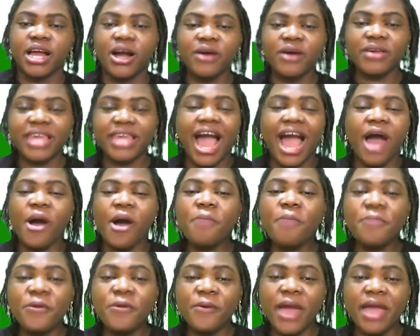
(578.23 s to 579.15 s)
Okay, I
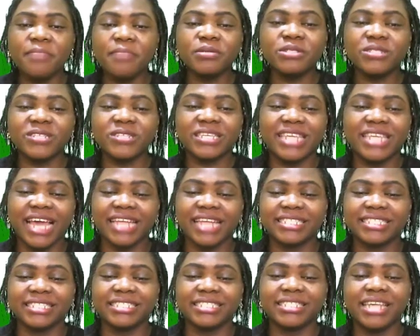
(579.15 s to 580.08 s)
hope you were able to
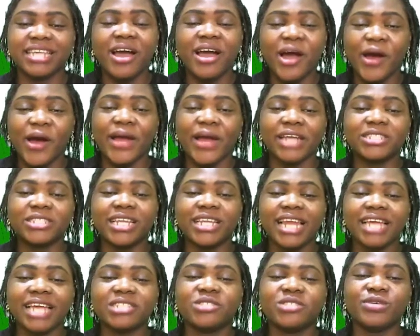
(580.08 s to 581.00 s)
get it. Alright, so
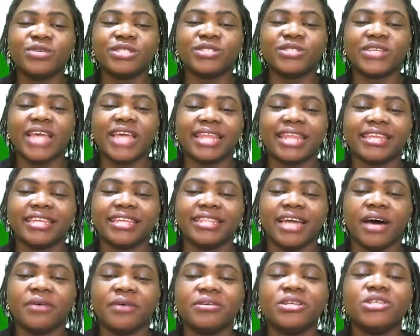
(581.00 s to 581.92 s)
let's do it together
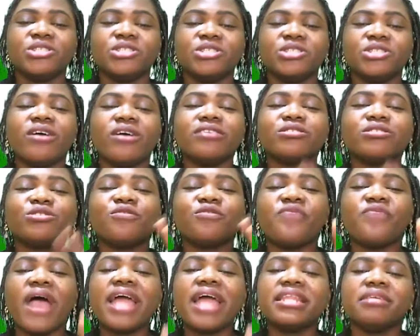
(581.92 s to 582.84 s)
now. So to
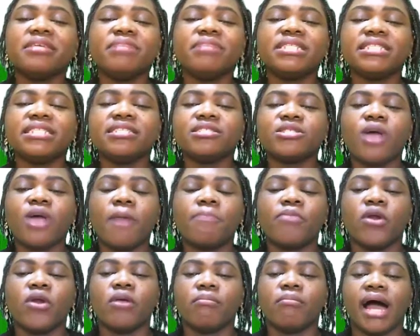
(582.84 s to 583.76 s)
find the missing
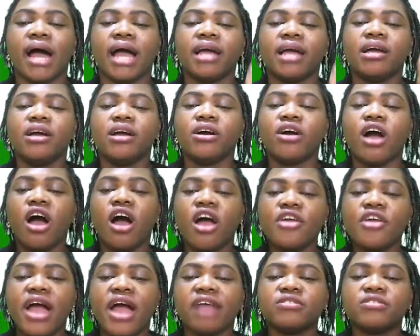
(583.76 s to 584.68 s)
top number,
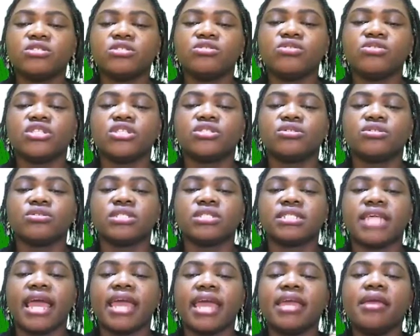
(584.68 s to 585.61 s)
all you have to do is to
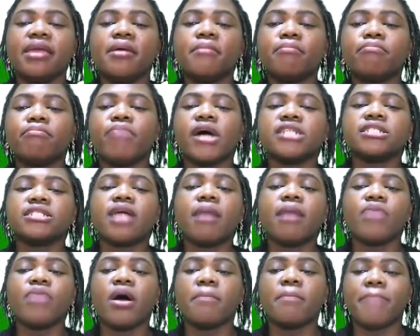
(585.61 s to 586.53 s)
say
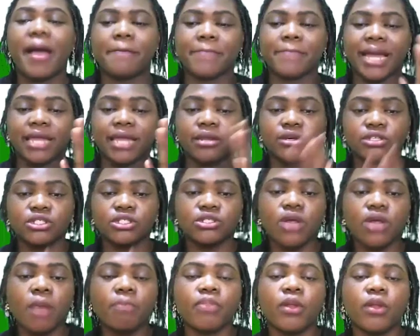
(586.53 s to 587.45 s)
bottom number minus
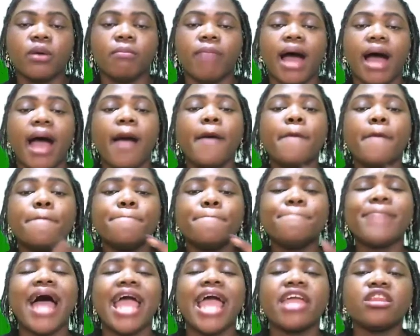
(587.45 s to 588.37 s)
top number
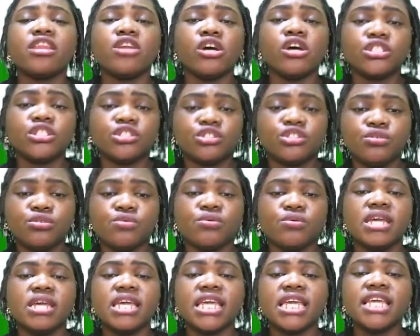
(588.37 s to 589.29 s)
minus
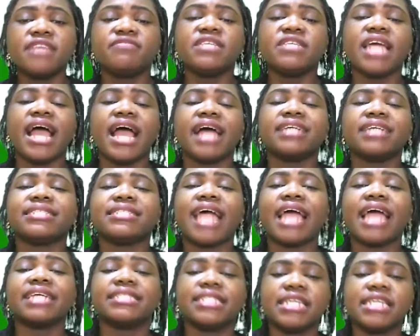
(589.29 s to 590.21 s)
2 if the
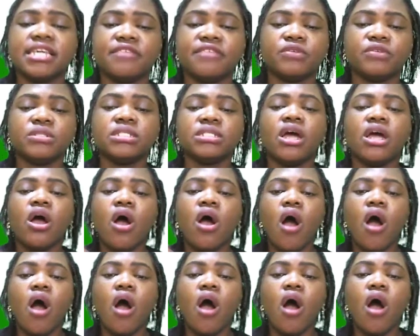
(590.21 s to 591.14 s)
answer is even,
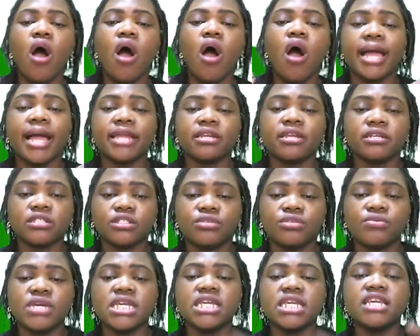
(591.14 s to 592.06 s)
or minus
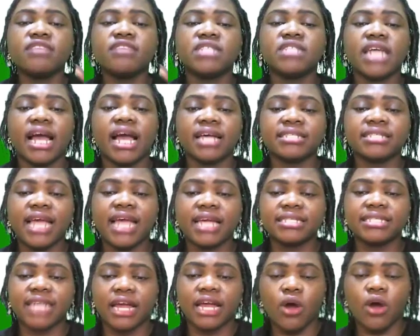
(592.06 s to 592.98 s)
3 if the answer
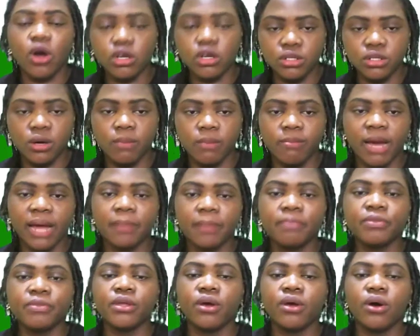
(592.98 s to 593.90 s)
is an odd number.
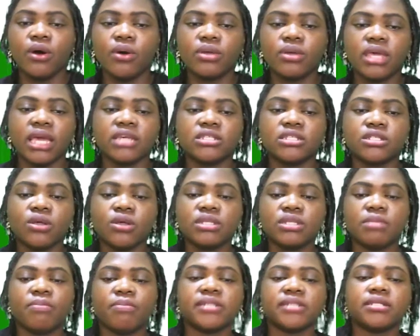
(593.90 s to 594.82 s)
Okay, so
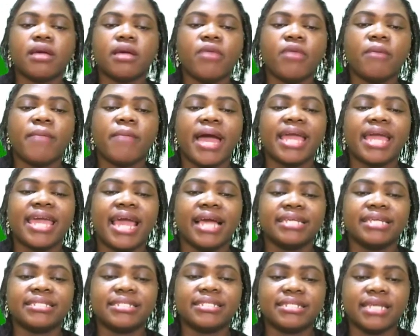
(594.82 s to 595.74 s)
the bottom number
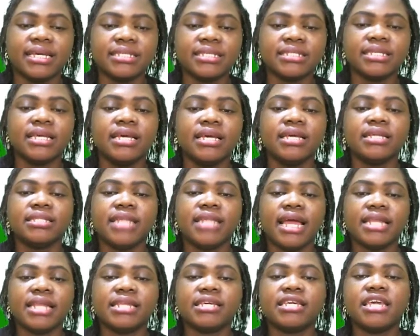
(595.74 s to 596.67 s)
here is 6,
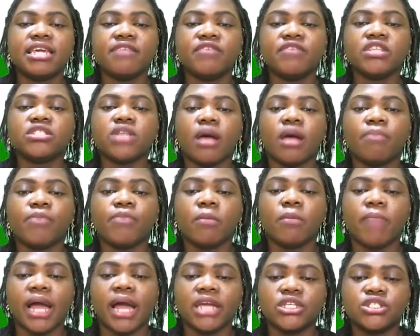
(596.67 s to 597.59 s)
then the given top
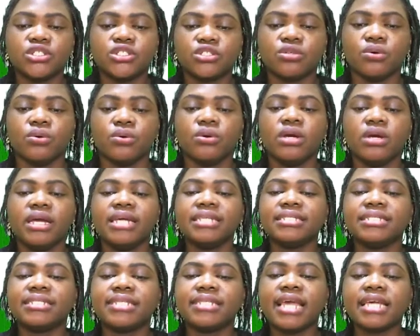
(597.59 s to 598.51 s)
number is 2.
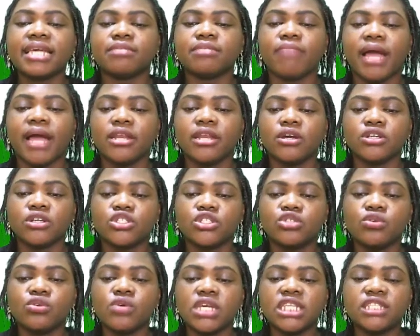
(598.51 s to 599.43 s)
6 minus
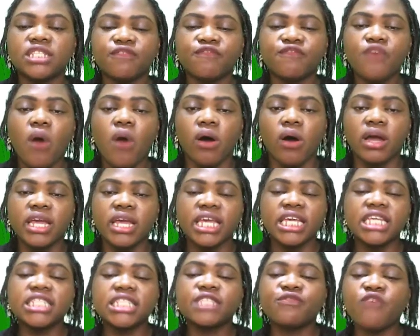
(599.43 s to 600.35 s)
2 is 4.
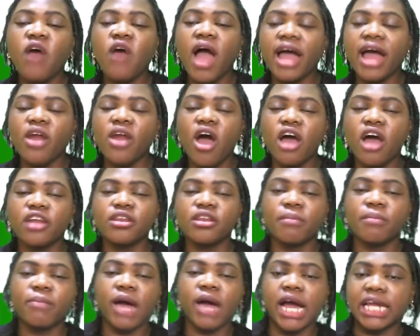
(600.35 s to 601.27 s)
Is 4 an odd
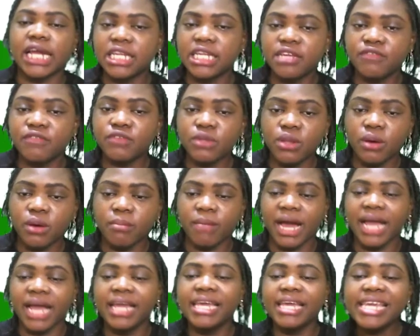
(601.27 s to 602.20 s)
number or an even number?